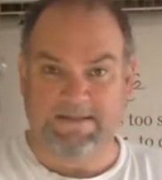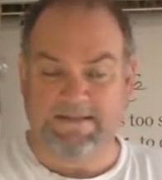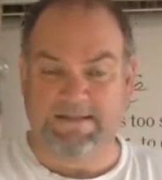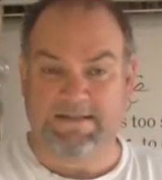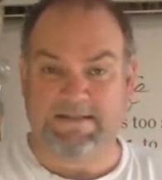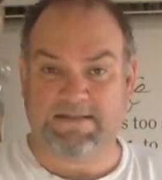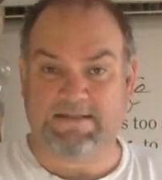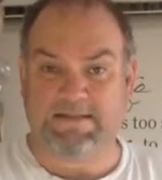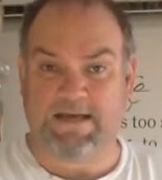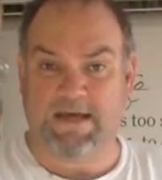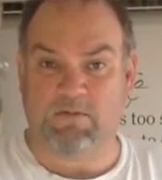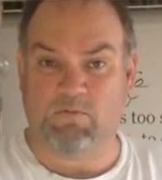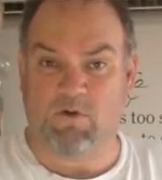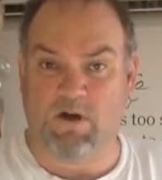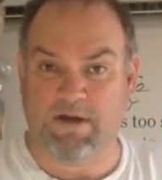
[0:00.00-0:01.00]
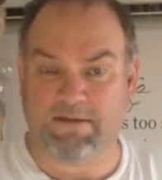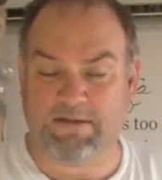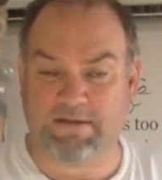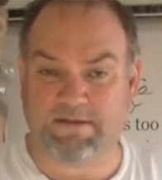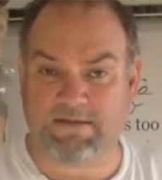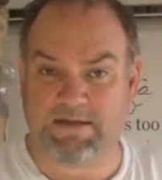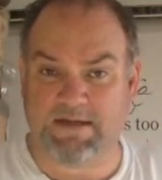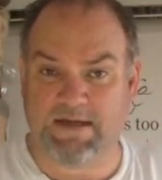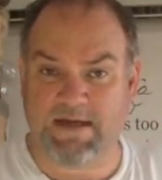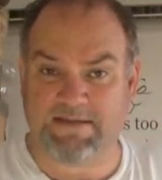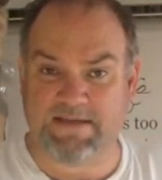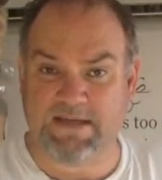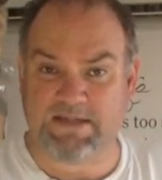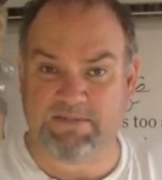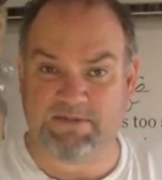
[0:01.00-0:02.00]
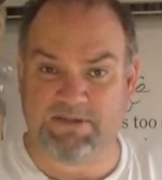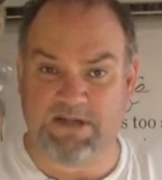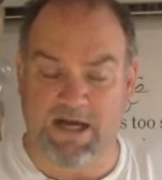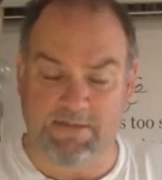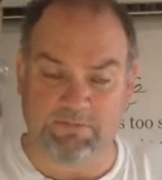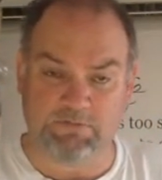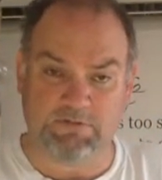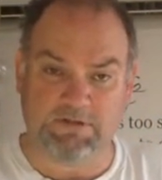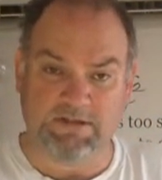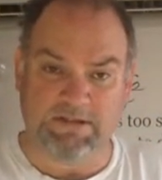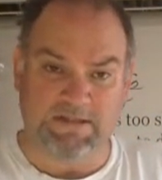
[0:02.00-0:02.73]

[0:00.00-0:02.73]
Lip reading: It's a wine that has yet to be labelled,